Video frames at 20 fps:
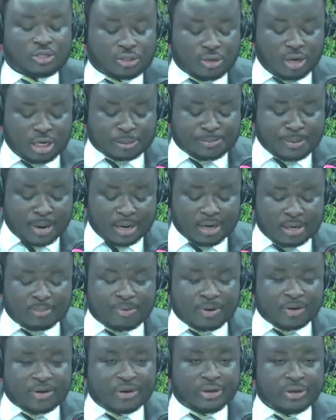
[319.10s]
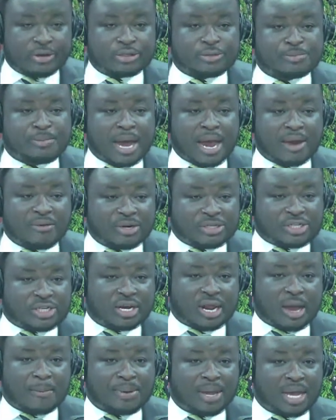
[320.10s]
Show is proudly produced by
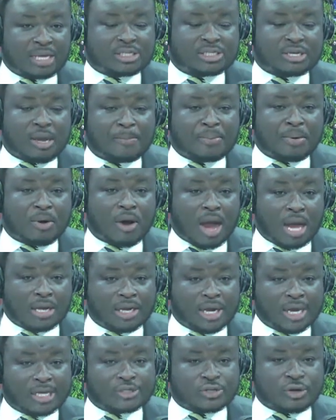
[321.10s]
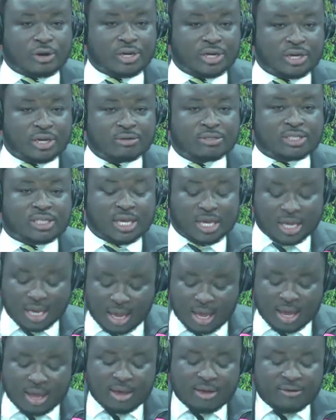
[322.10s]
Richard Appiah Safo and is on duty.
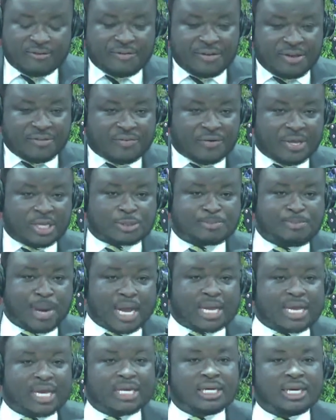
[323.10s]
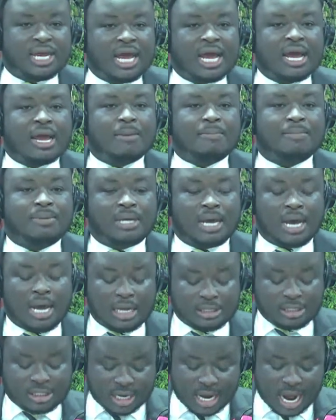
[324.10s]
Fifi is back in them
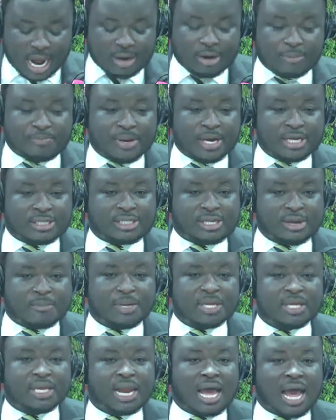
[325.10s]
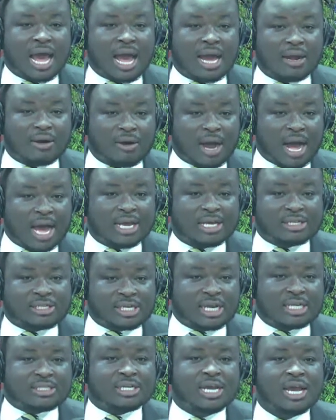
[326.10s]
and Adope team nina no
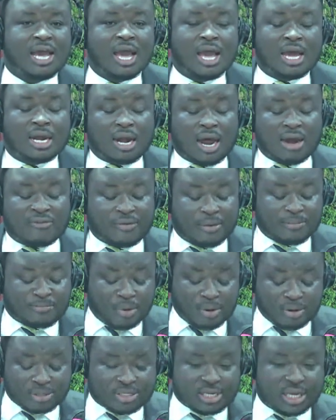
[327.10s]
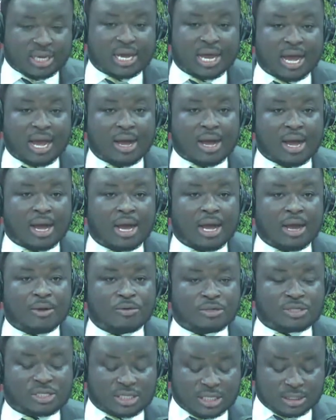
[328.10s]
ISET. Alfred Ponziga
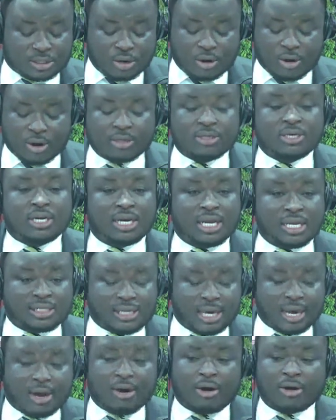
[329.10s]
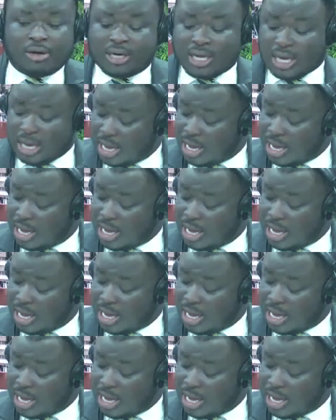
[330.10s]
will sit on later on.